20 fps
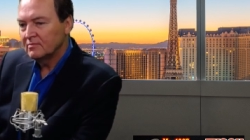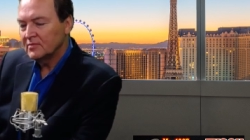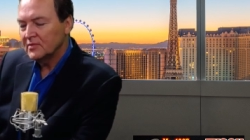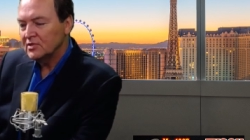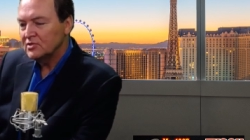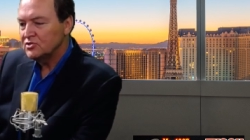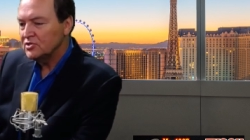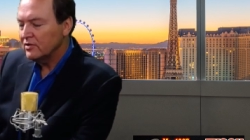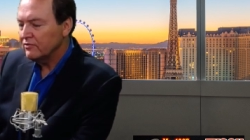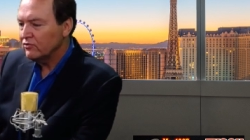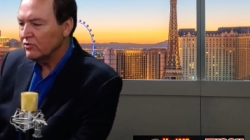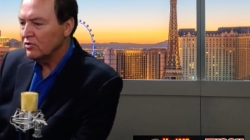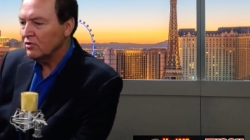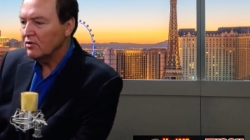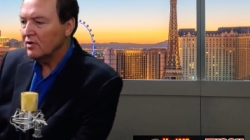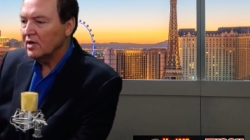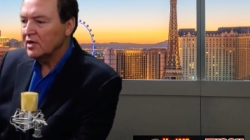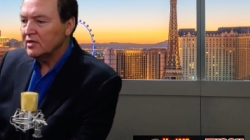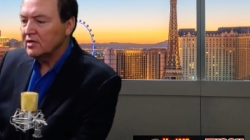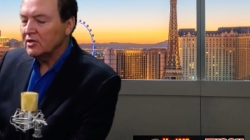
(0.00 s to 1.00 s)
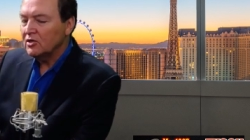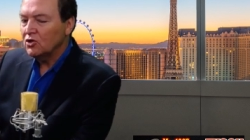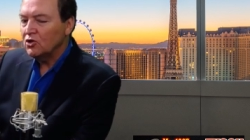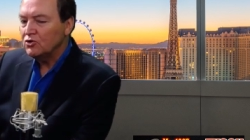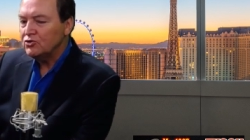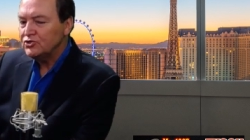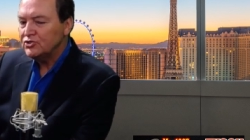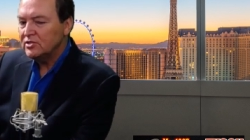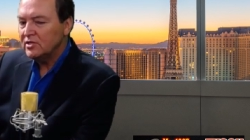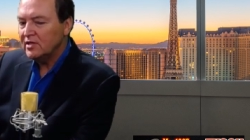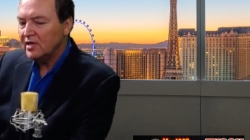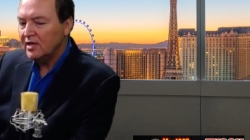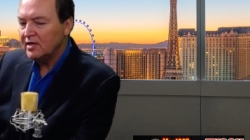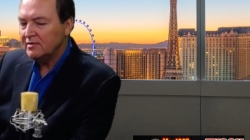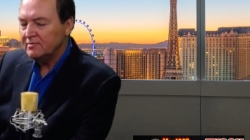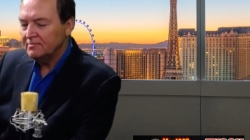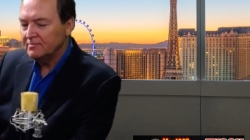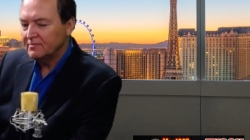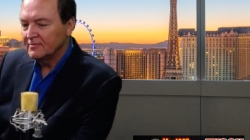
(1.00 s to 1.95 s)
Did you ever get close to that?